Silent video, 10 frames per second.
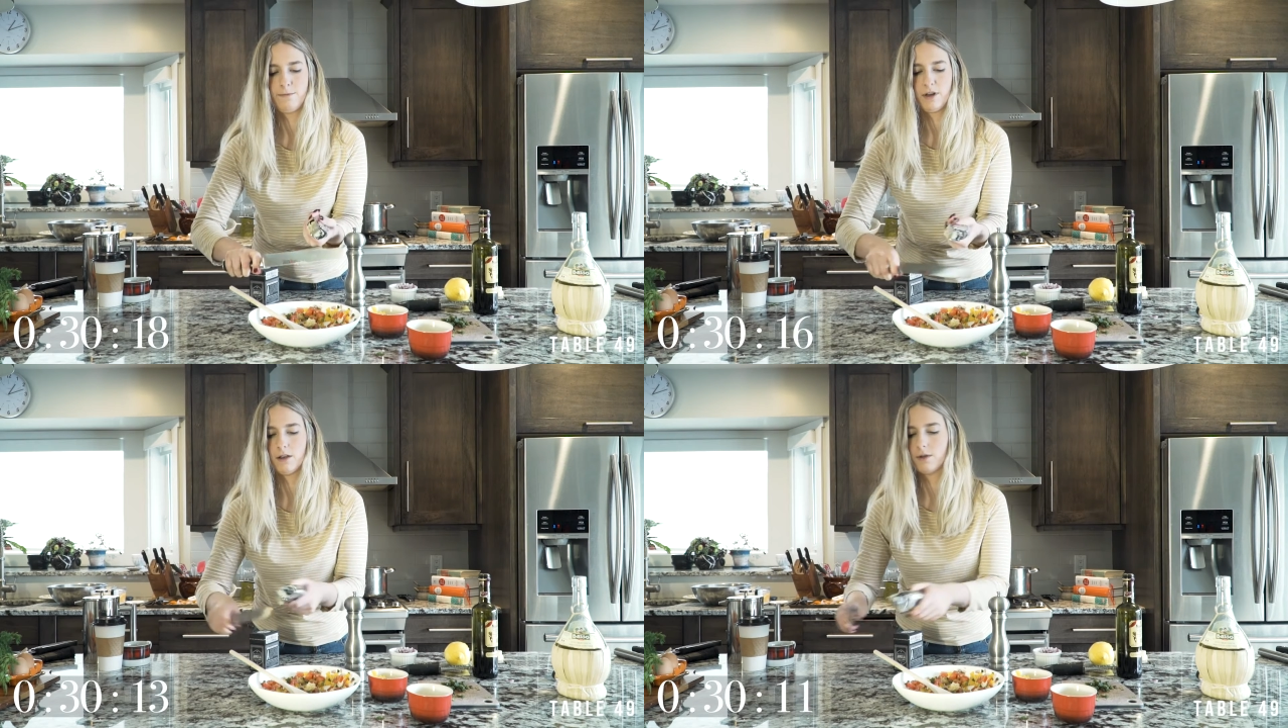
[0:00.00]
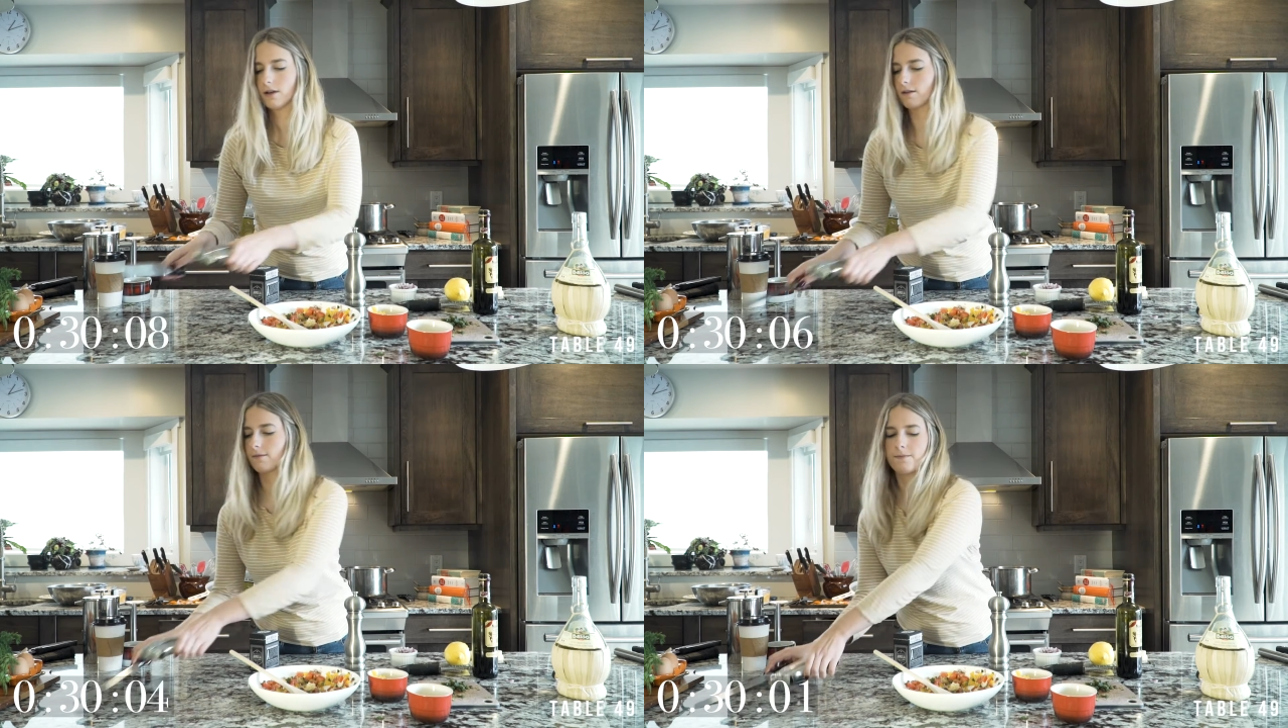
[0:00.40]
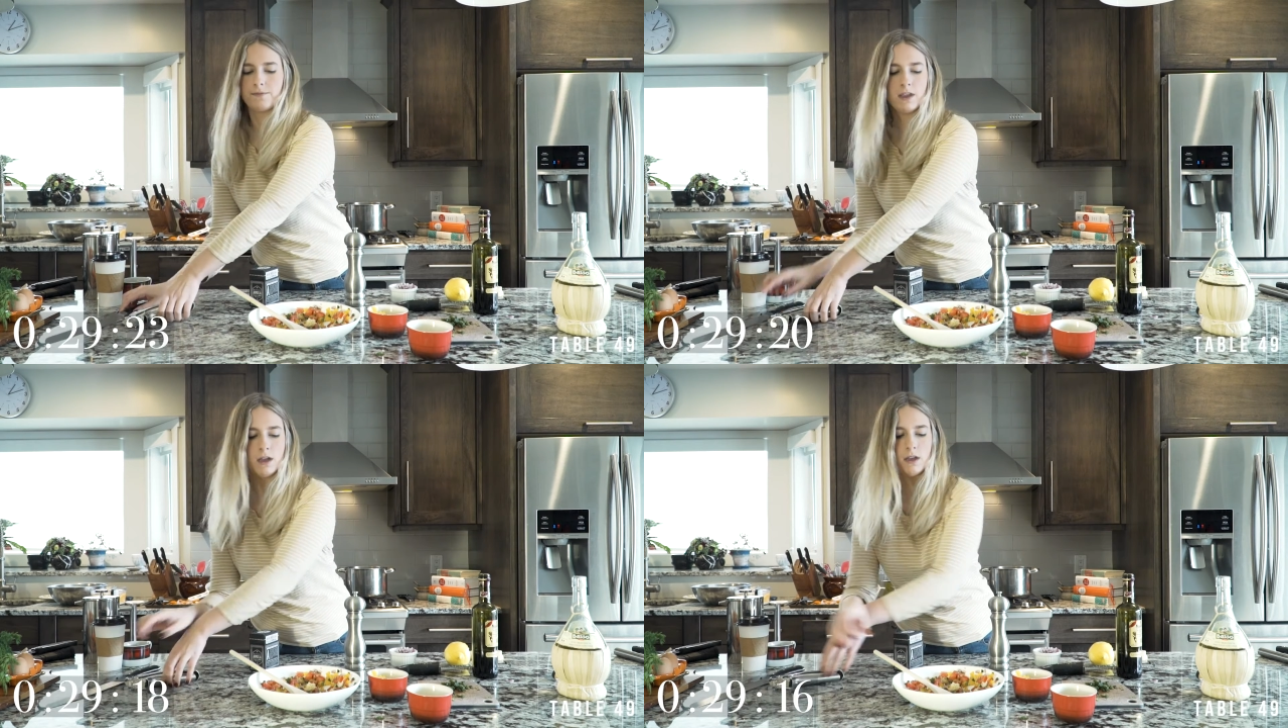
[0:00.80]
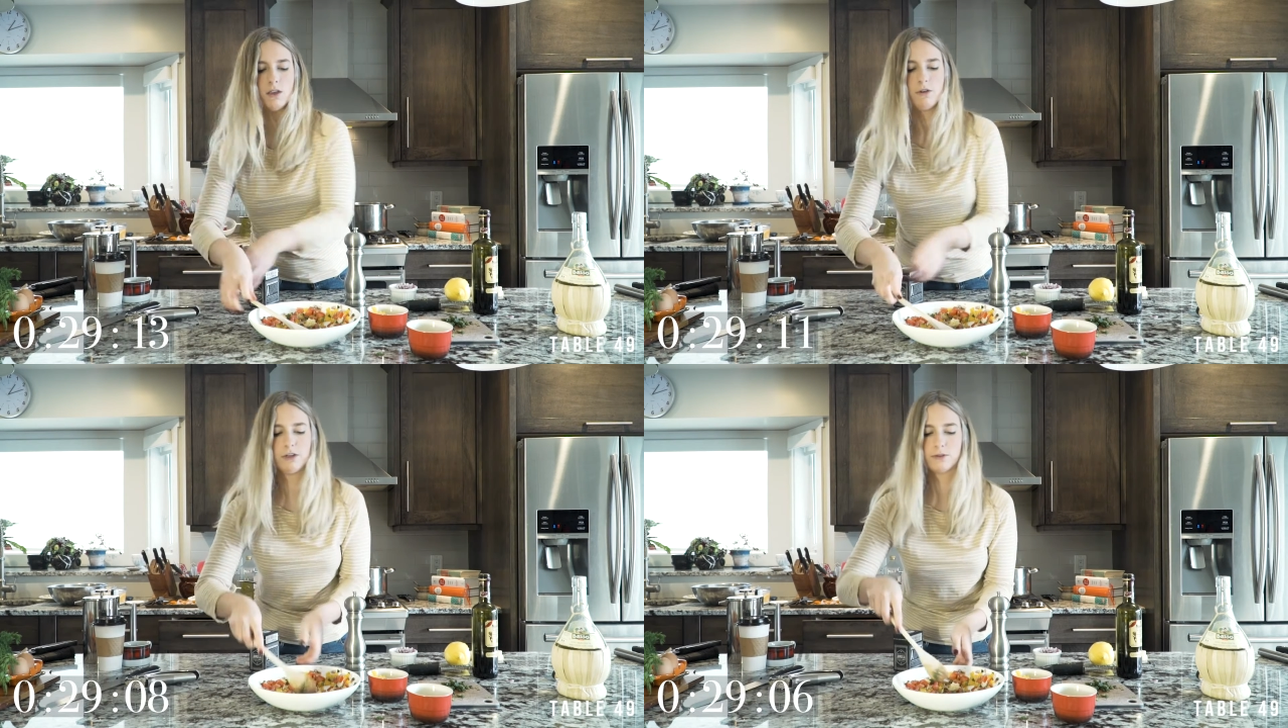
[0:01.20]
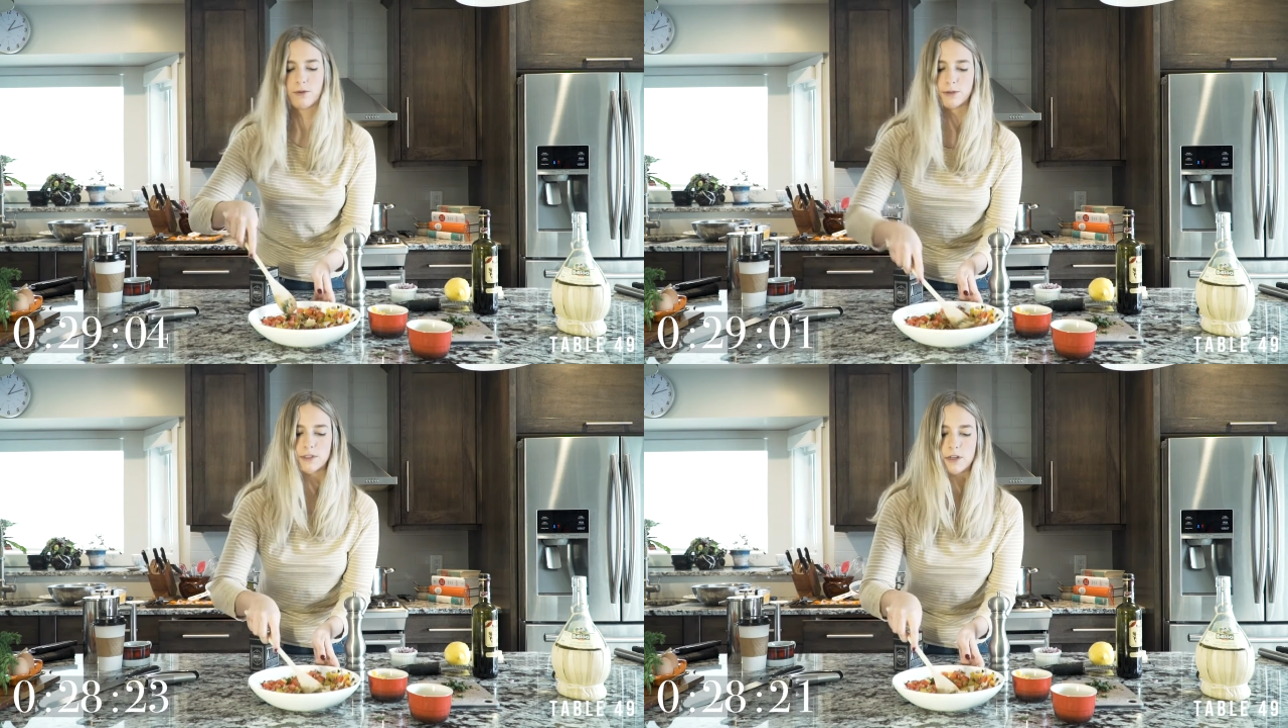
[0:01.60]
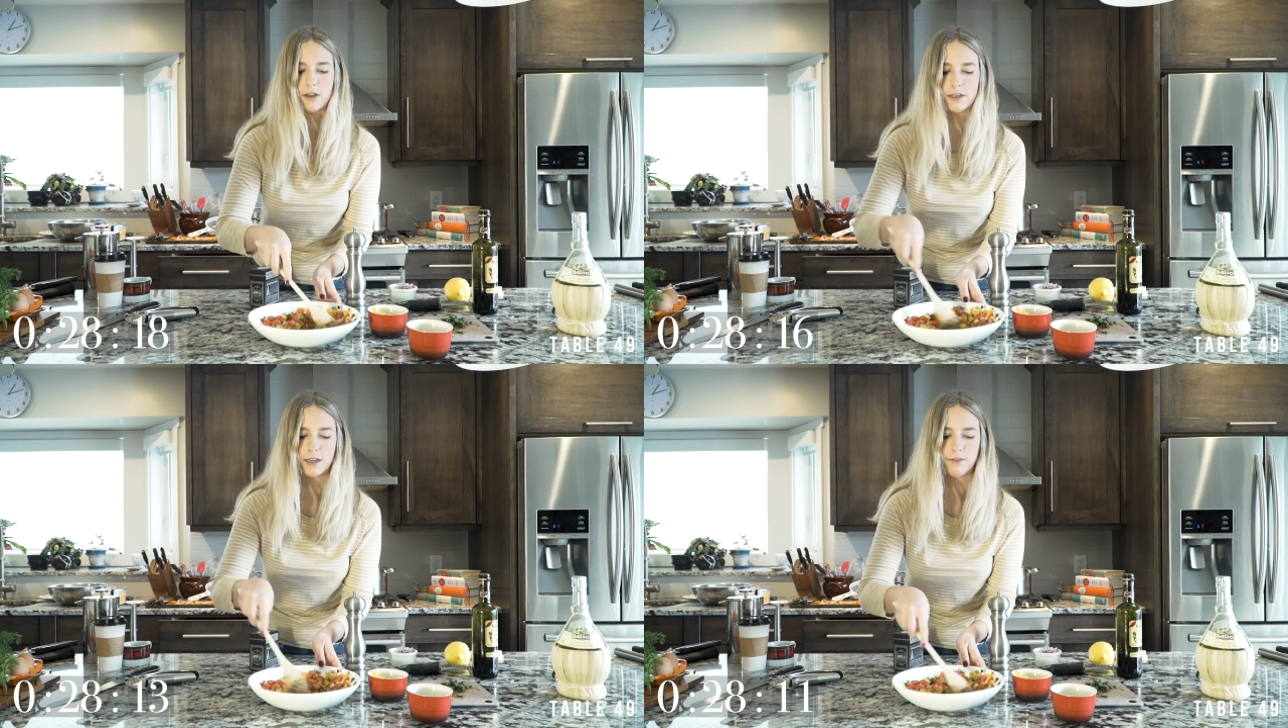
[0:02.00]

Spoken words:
But here we are. You can use roasted garlic